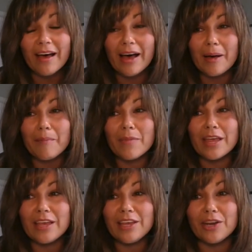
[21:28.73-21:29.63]
Um,
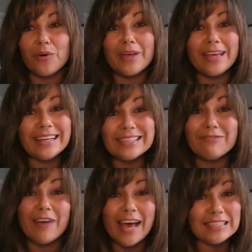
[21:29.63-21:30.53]
you know, it's
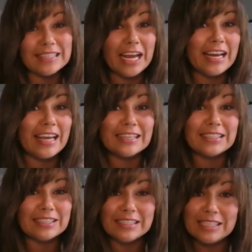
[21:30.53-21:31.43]
fascinating. It's
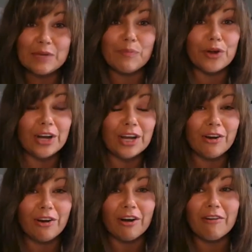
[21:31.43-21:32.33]
a steep learning
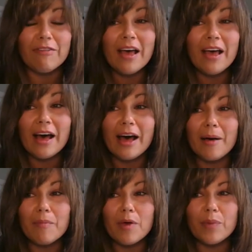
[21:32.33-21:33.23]
curve,
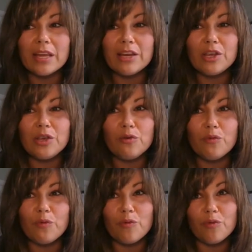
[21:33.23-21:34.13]
um, but
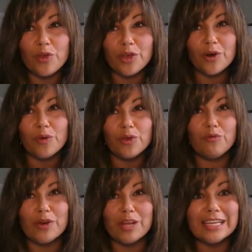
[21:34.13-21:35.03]
you, you know, you
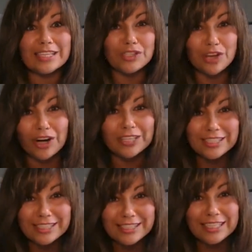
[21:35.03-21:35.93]
really start
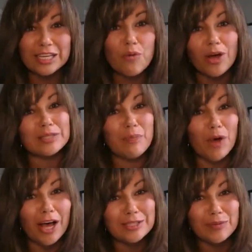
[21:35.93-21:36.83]
to see what's
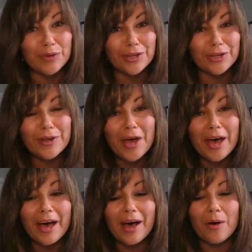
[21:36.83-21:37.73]
possible
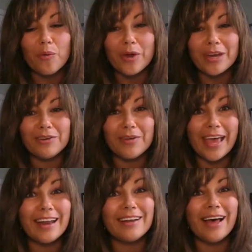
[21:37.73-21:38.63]
uh, when you
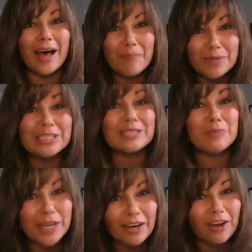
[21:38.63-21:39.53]
get up to
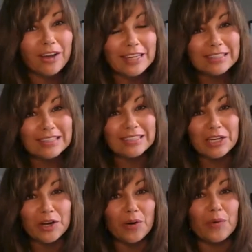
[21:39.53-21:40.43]
speed on these,
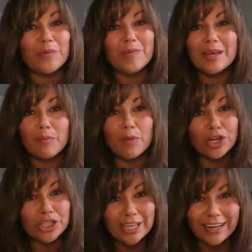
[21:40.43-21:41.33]
you know,
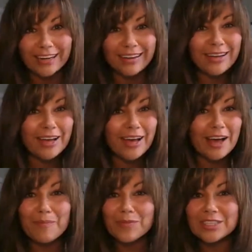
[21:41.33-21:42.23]
emerging
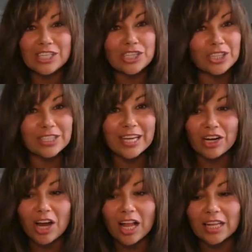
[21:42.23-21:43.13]
um, digital
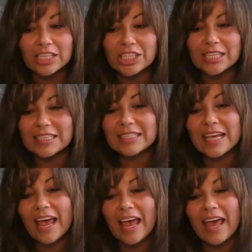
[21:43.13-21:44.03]
technologies.
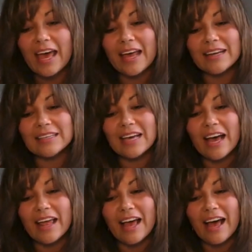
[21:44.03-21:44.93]
And
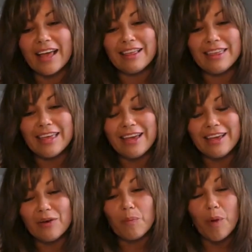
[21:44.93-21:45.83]
I, I
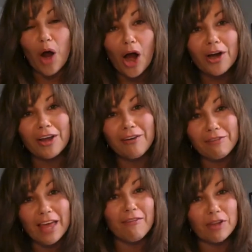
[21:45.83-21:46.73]
think part of
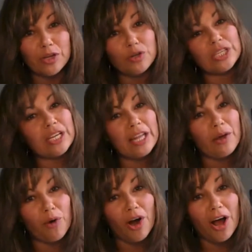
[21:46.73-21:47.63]
the evolution
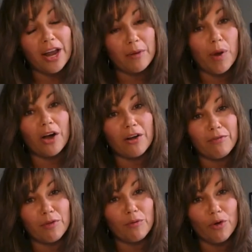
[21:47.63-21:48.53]
that we're on, and part of
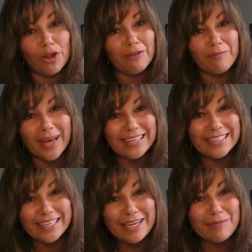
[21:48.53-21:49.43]
the role of my
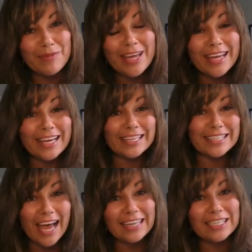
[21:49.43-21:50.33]
team, is
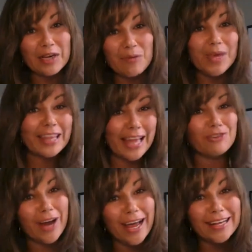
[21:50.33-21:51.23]
acting a bit like
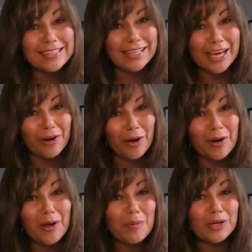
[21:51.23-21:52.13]

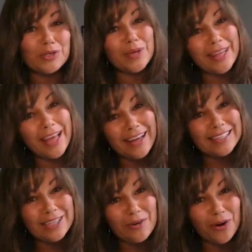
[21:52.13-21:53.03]
translator between the I
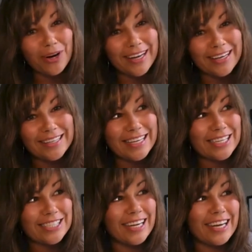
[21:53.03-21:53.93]
T
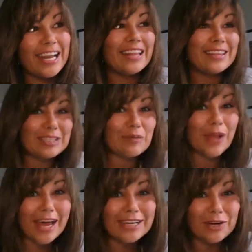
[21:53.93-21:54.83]
organization and the
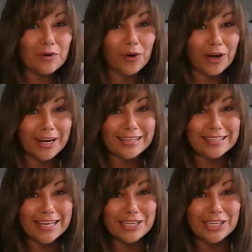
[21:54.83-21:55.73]
supply chain
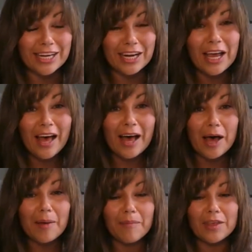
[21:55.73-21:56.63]
organization.
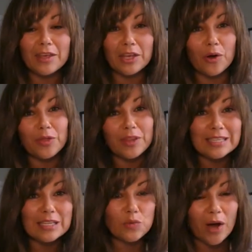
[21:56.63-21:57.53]
Um, you know,
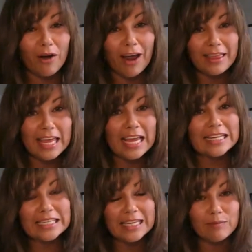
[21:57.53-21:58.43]
this is where I think
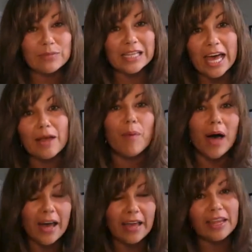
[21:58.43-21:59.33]
teams like
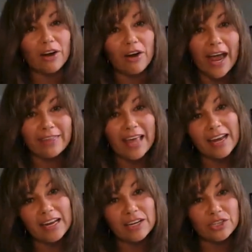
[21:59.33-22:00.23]
mine that are at
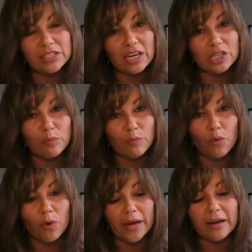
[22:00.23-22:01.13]
that intersection
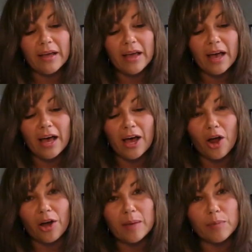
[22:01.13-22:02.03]
point uh,
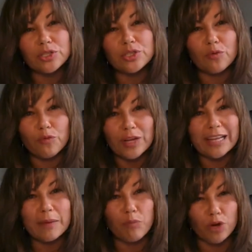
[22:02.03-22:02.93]
are able to
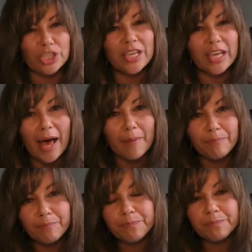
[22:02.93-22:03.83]
really bridge the gap.